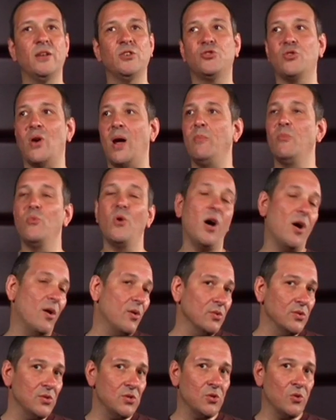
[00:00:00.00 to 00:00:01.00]
drum
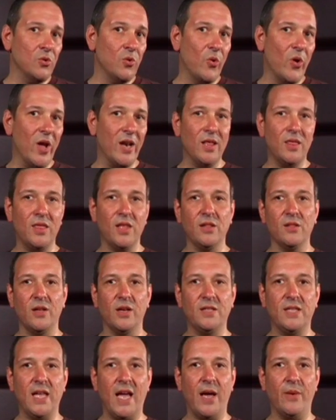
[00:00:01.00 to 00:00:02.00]
rolls, or anything
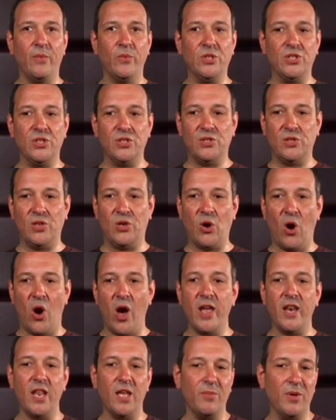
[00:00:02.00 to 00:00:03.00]
like that which is
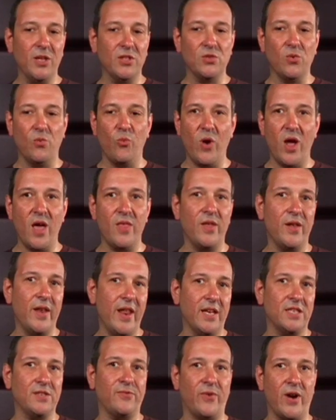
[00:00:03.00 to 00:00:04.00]
guiding me to where the
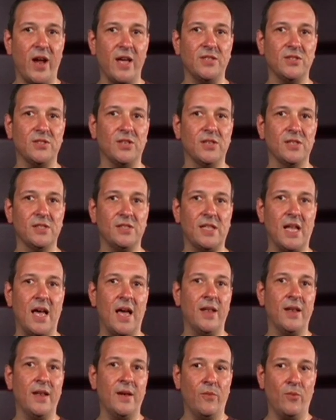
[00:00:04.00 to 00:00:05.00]
next phrase is going to
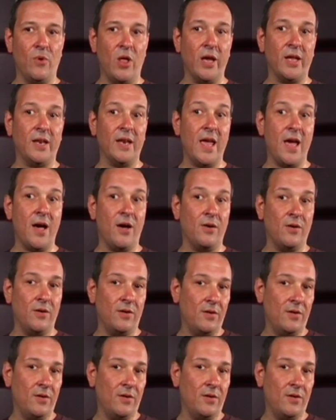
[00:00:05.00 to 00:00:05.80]
start right now.